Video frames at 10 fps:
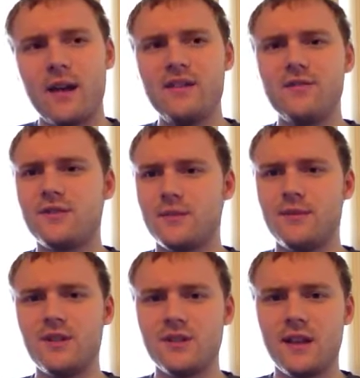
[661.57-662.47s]
I could do something
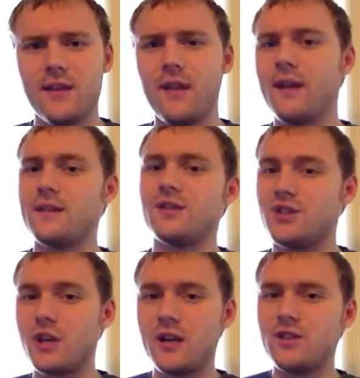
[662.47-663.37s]
just like that. Just
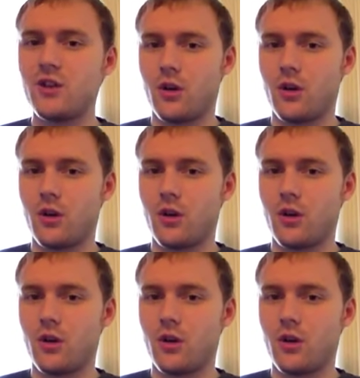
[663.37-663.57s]
change the